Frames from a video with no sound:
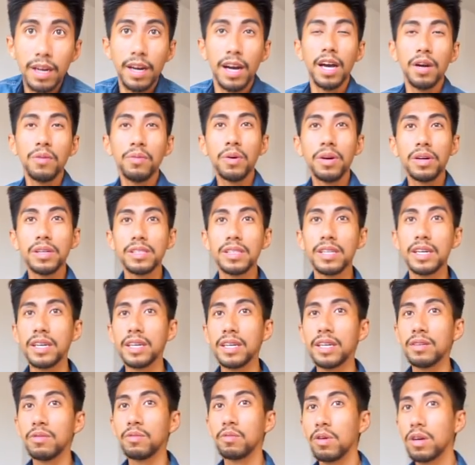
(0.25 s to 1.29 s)
Hi water
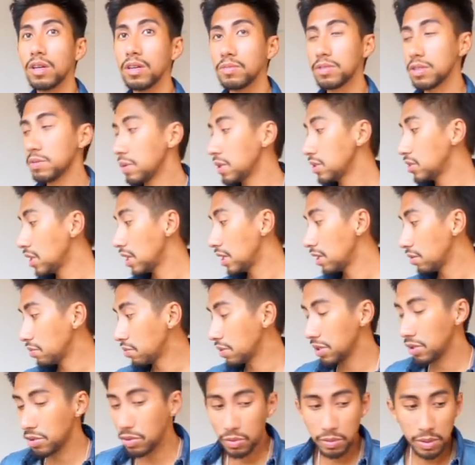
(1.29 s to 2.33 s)
sign, welcome to my channel.
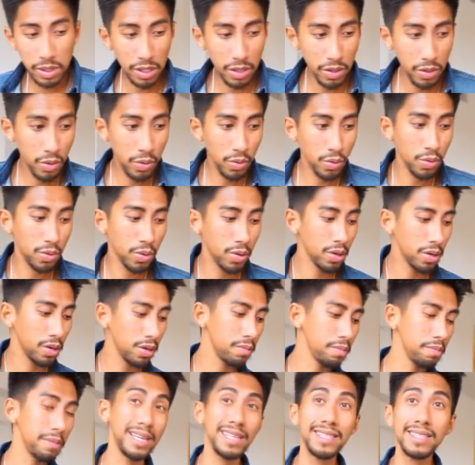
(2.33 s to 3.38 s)
We're doing
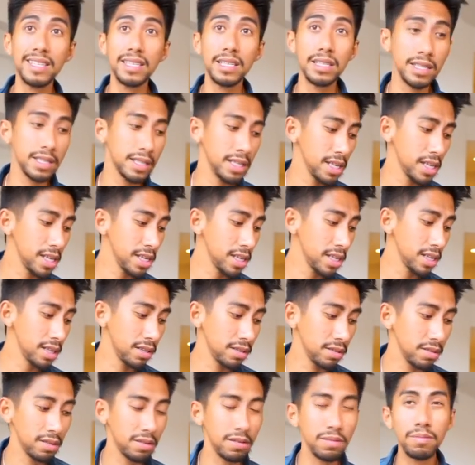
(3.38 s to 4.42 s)
your May
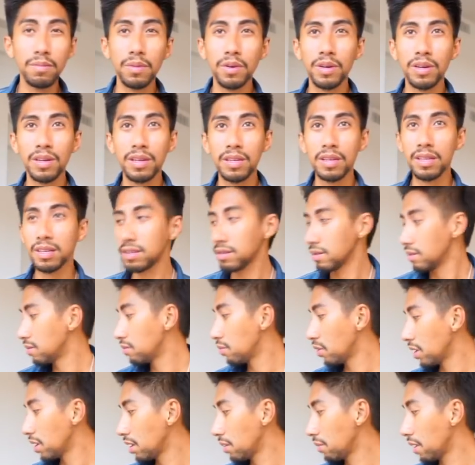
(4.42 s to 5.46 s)
16. Good morning
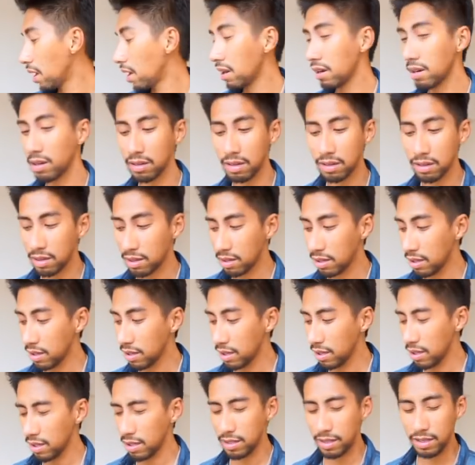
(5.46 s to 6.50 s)
America,
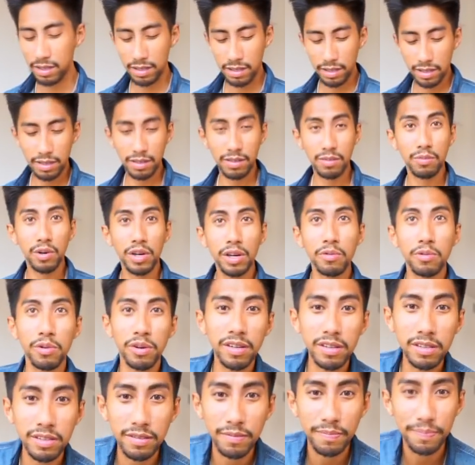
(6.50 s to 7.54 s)
good morning
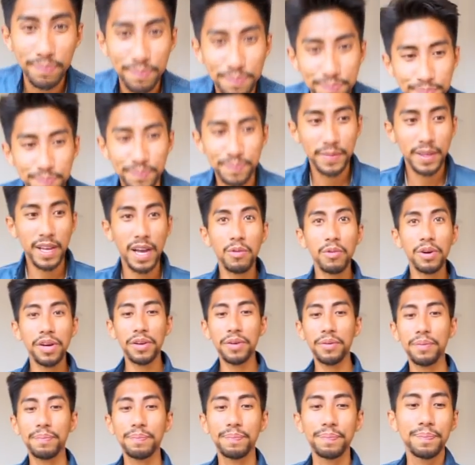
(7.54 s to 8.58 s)
world. How are
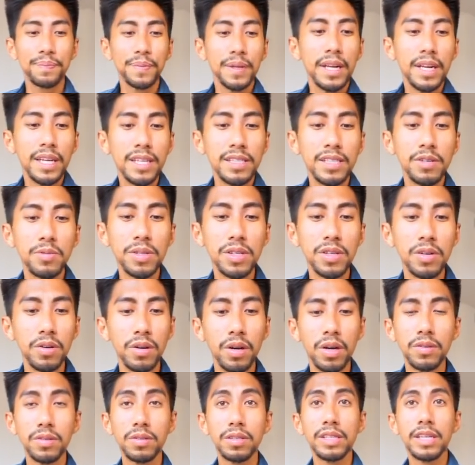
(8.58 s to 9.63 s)
you? Let's see what's going
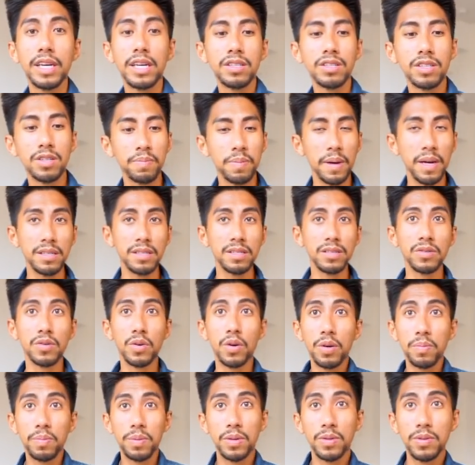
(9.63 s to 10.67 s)
on. Cancer, Pisces,
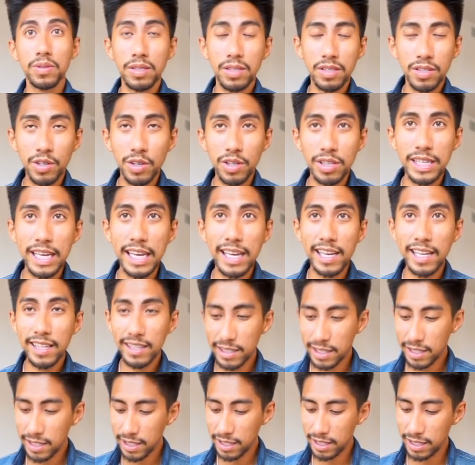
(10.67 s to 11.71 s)
Scorpios is your
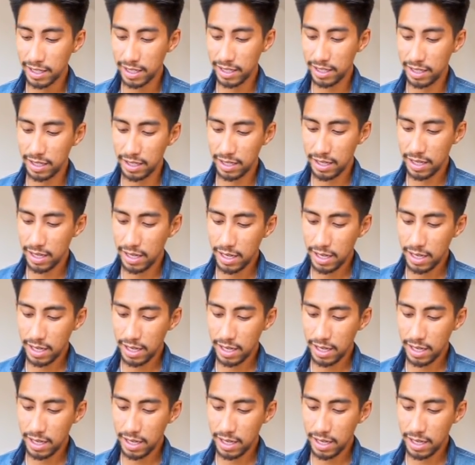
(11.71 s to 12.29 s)
dailies.